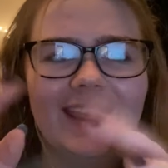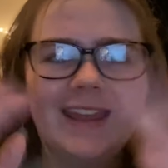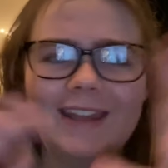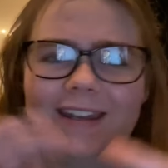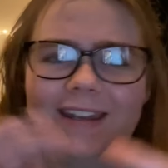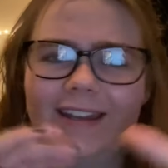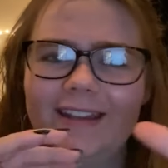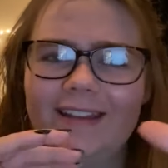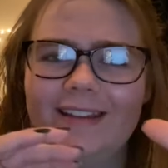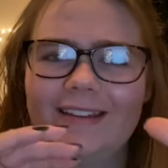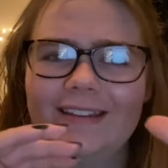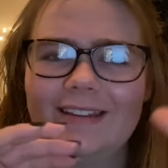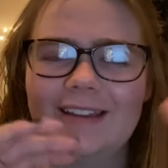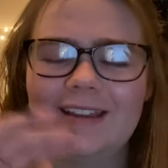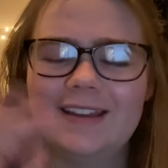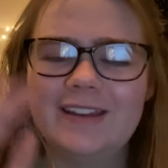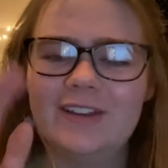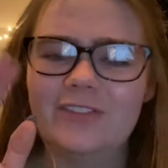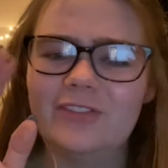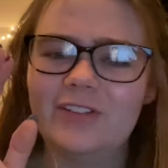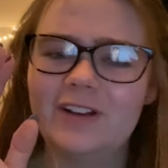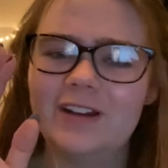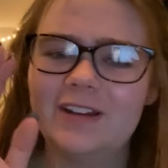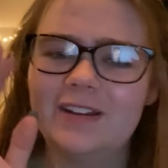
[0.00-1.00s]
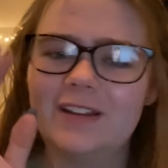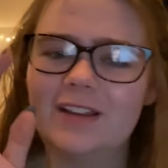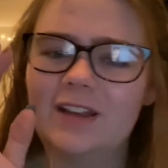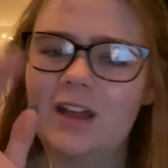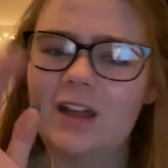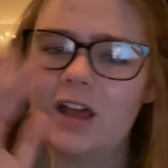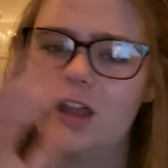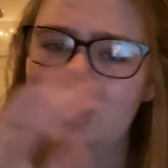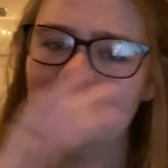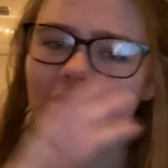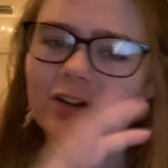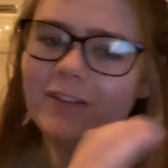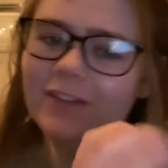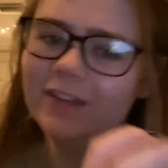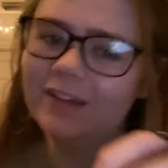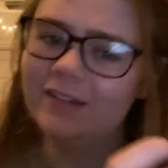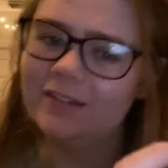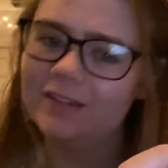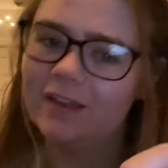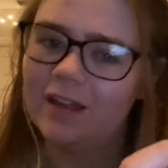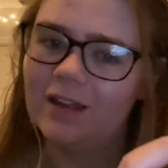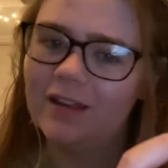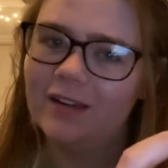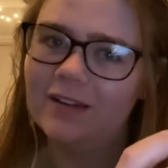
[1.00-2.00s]
and it's a different color in the
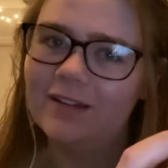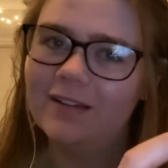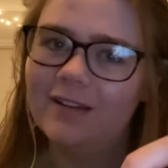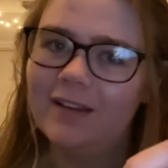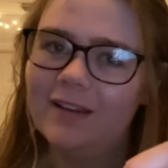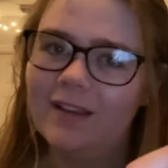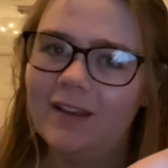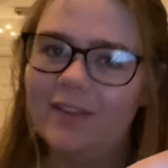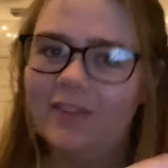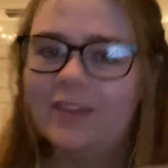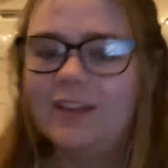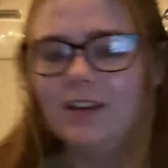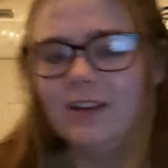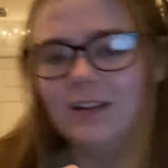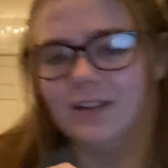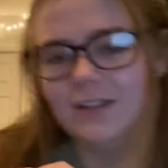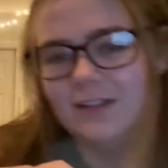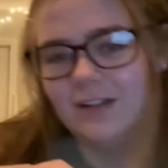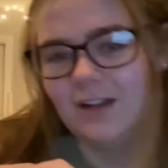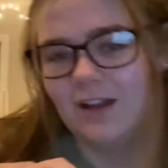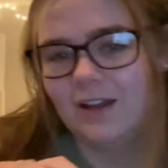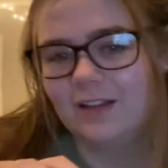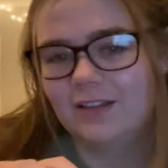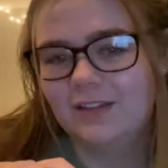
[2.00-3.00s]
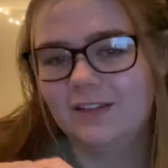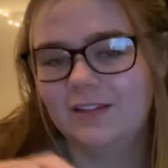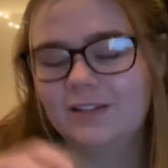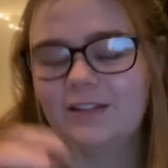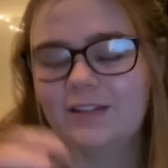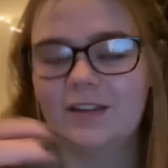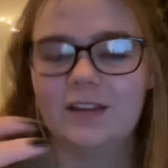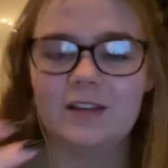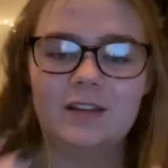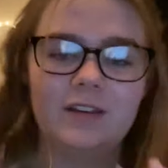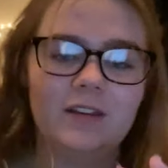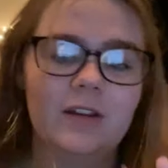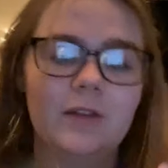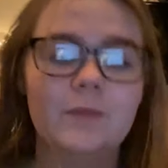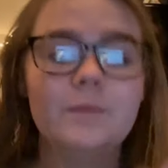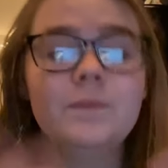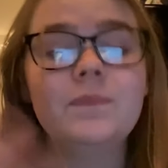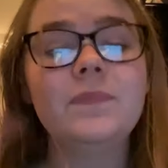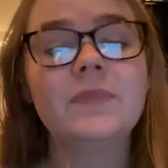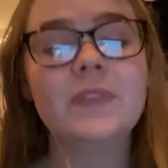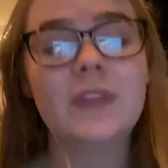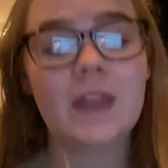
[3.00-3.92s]
sun and then it's not in the sun, you know?